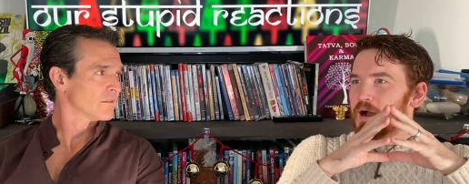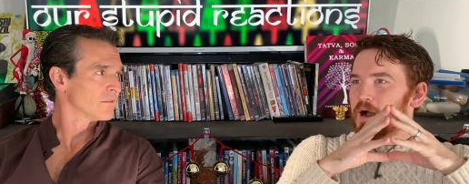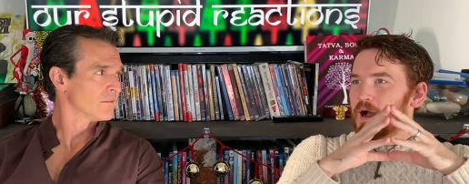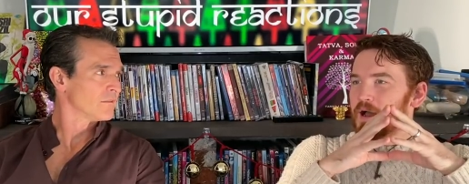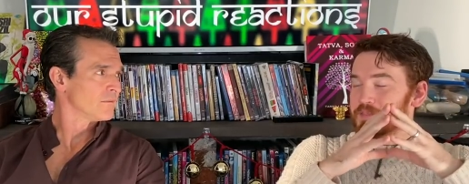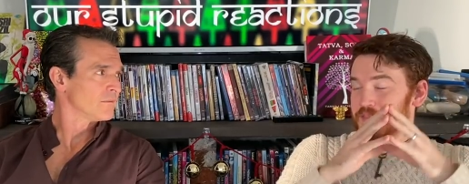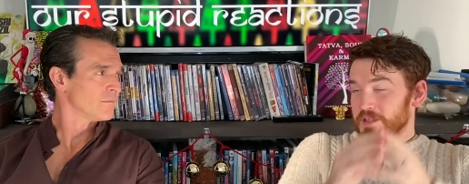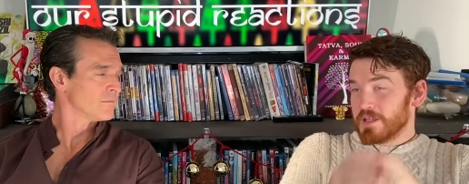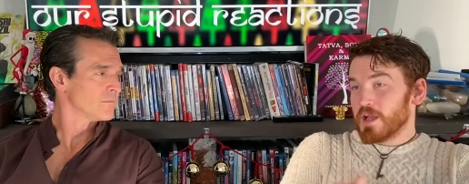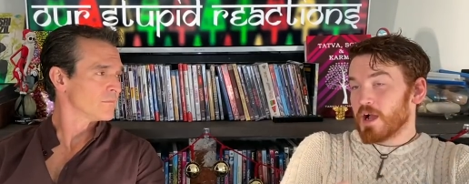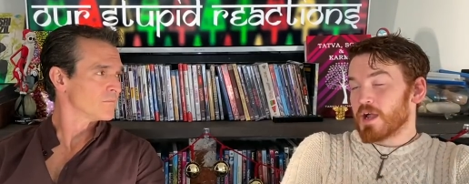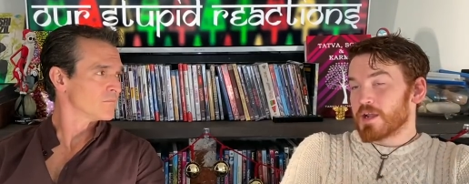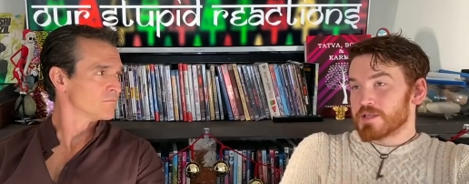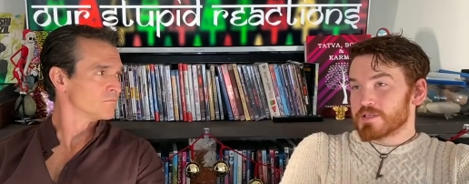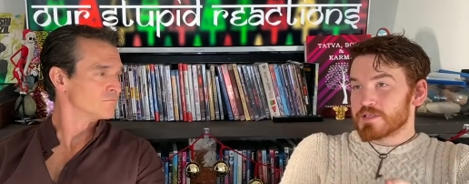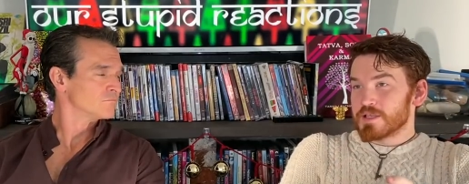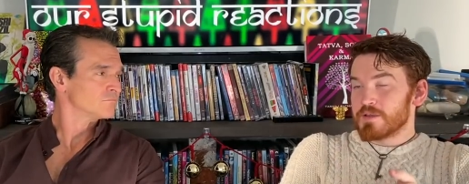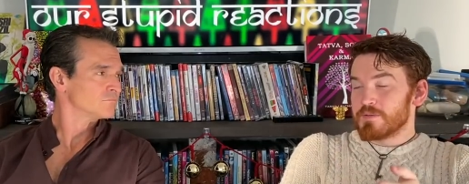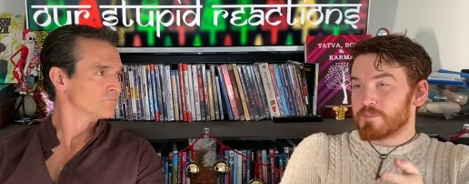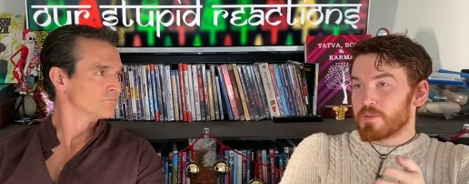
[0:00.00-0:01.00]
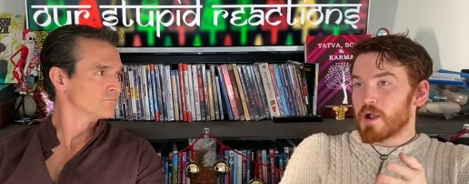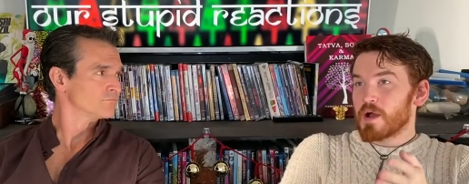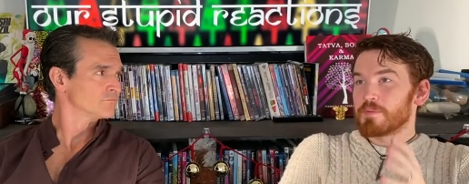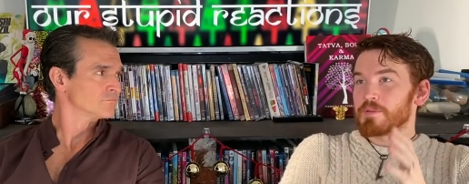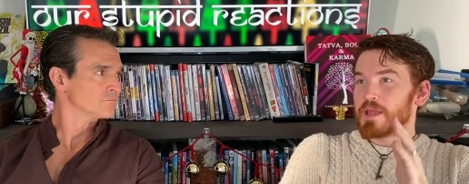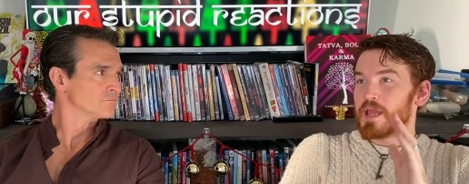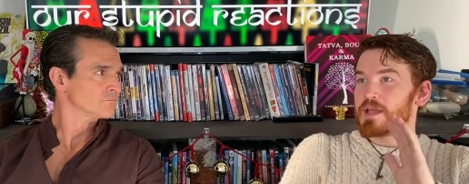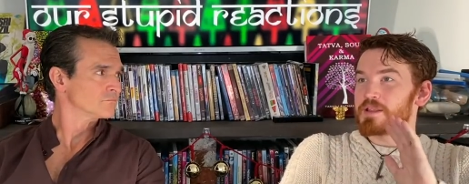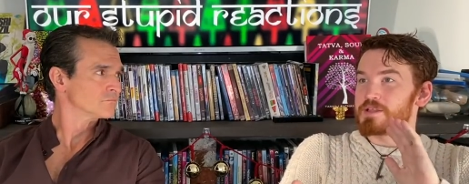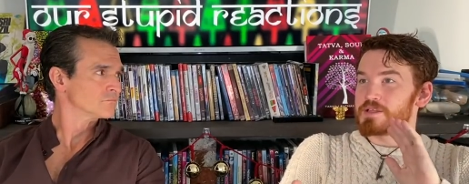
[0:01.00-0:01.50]
Speaker 1: I think honestly, he
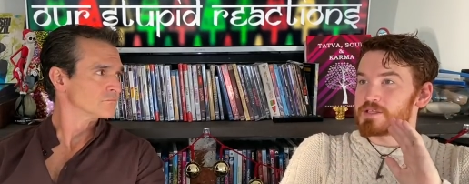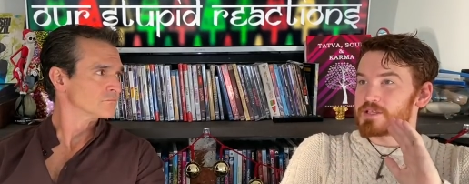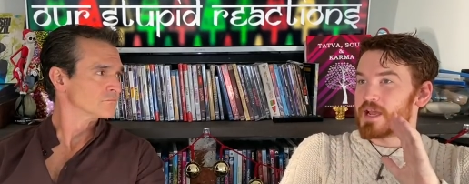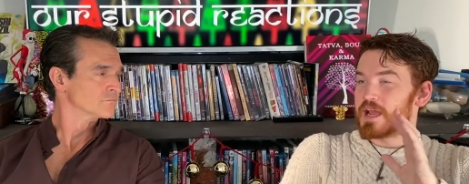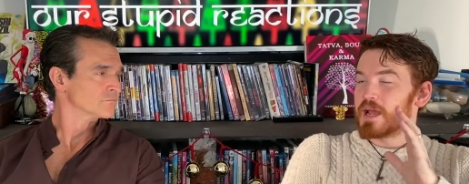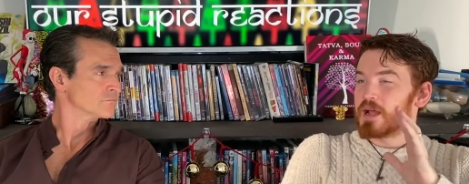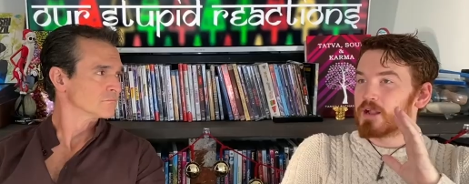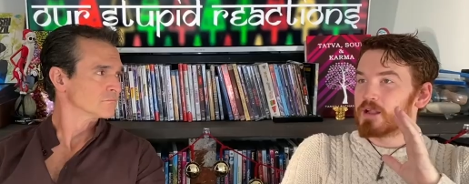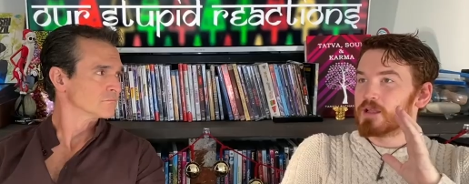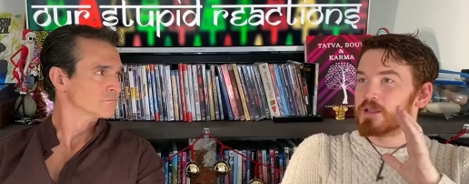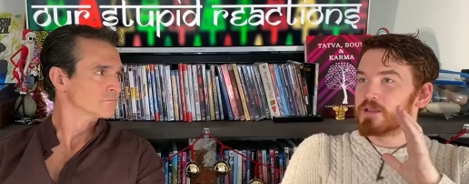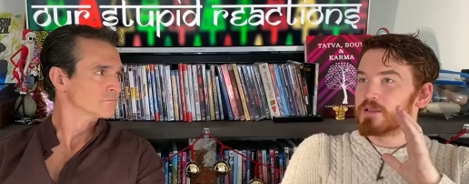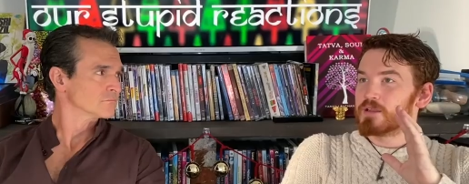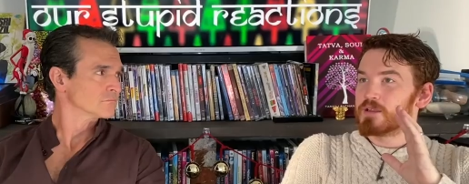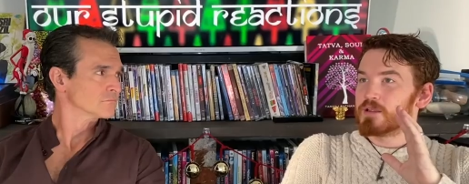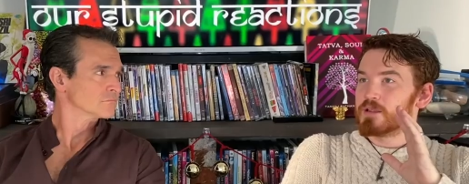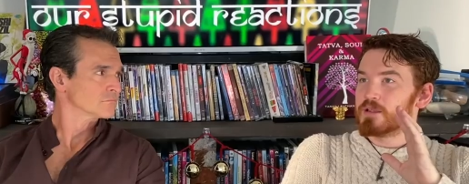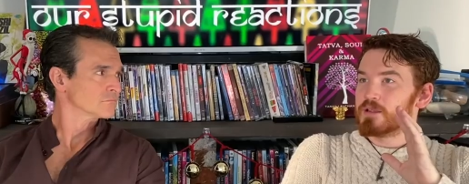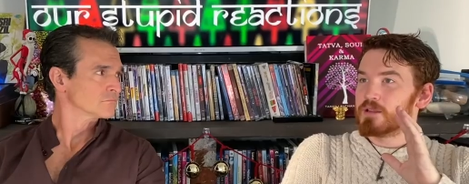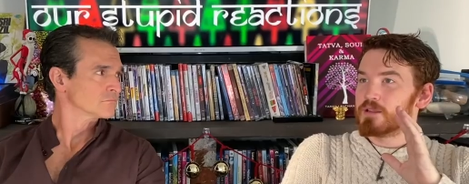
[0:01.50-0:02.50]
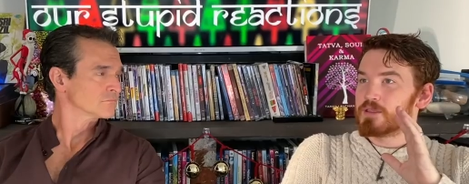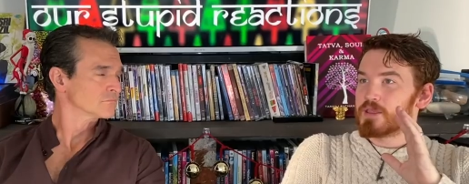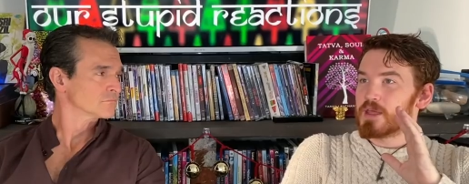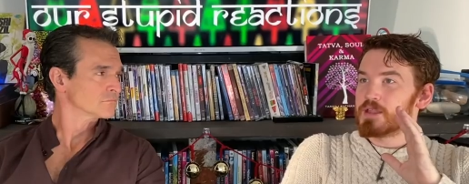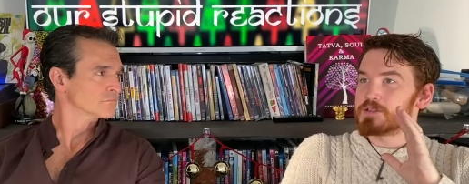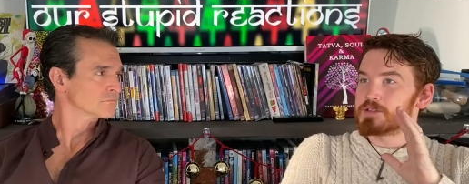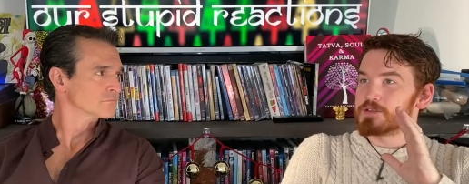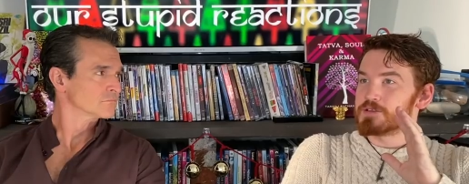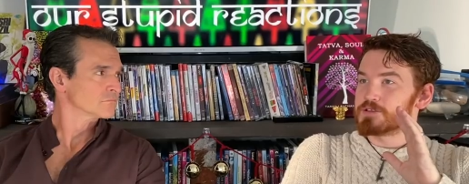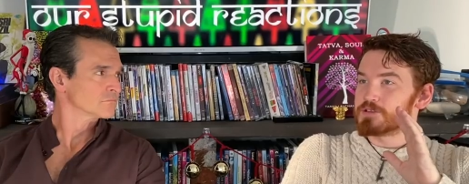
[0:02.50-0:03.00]
probably had the talent
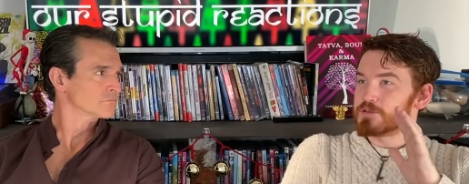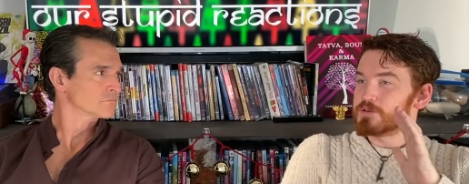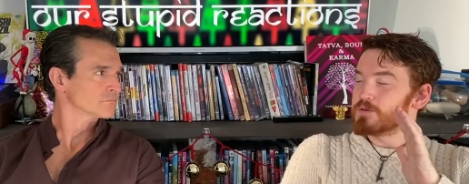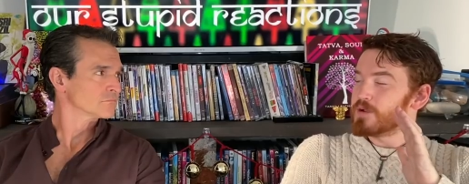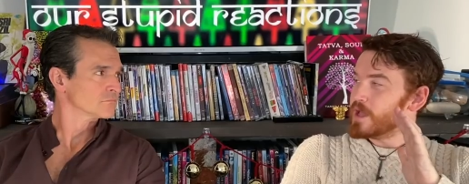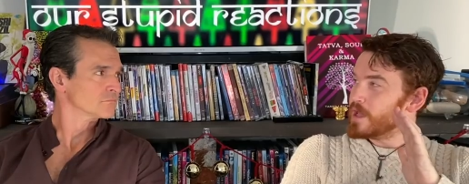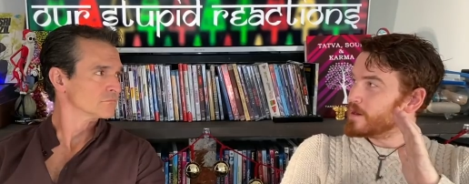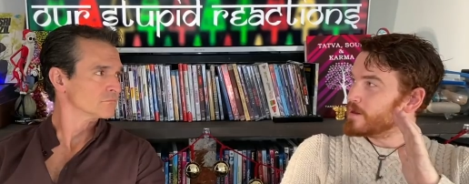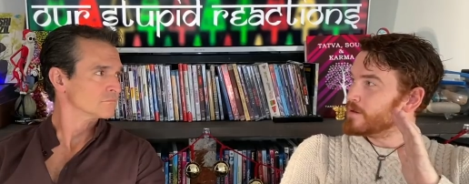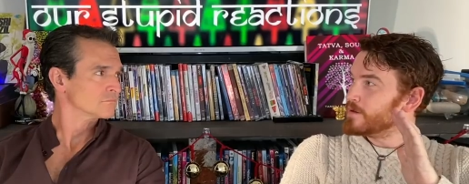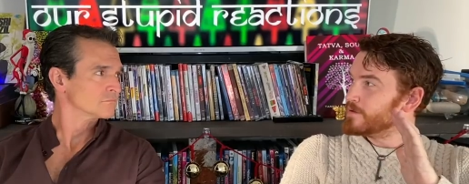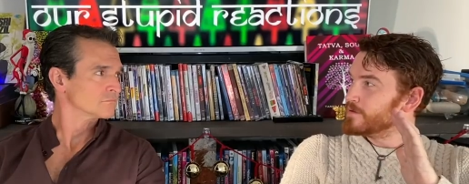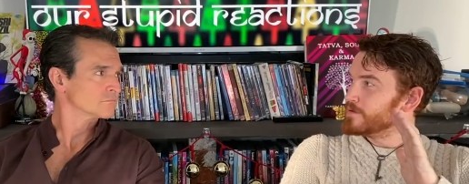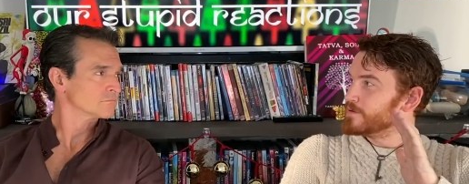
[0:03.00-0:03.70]
then to do Header.